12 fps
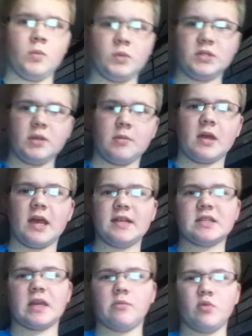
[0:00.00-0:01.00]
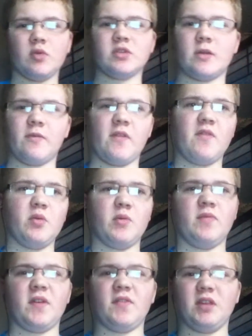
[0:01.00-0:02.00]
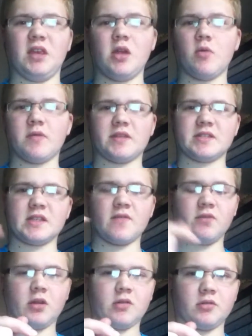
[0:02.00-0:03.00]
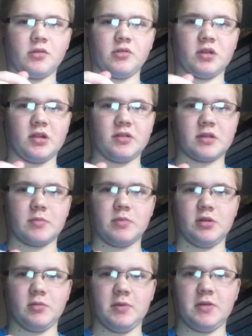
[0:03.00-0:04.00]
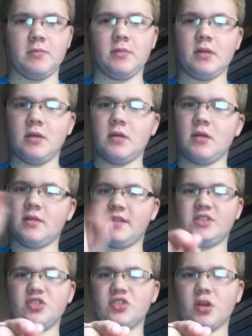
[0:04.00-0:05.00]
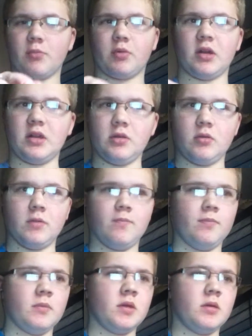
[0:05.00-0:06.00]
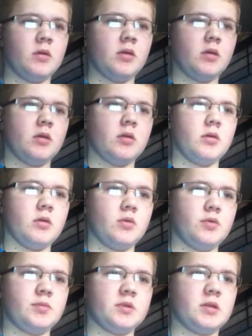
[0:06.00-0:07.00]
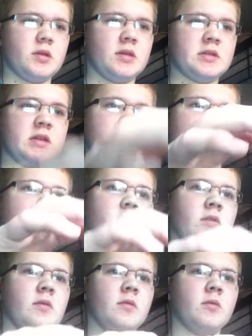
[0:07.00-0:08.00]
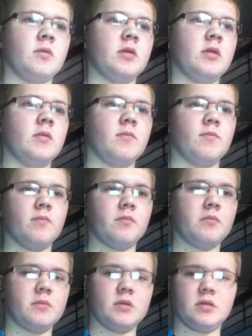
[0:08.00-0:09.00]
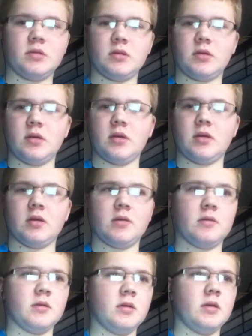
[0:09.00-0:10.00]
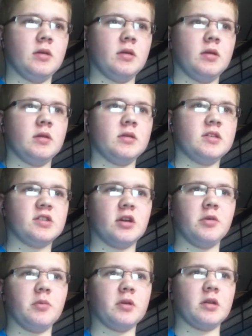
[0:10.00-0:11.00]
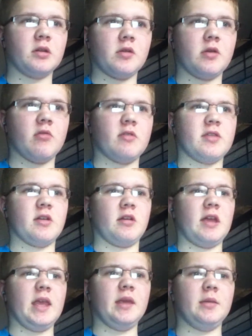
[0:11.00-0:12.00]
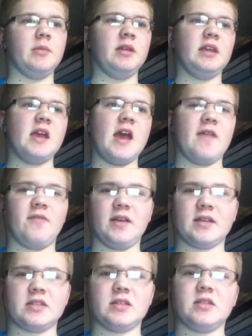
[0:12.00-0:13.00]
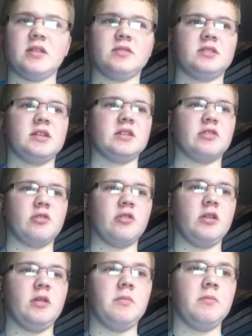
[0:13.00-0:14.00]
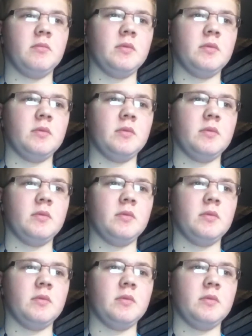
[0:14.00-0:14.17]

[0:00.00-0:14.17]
What's up, guys? Gamer Workshop 5150 here with a $700 computer build. Let's just jump right into it. Oops, I stayed out of it. Hold on. To start, we're going to go with our AMD FX 630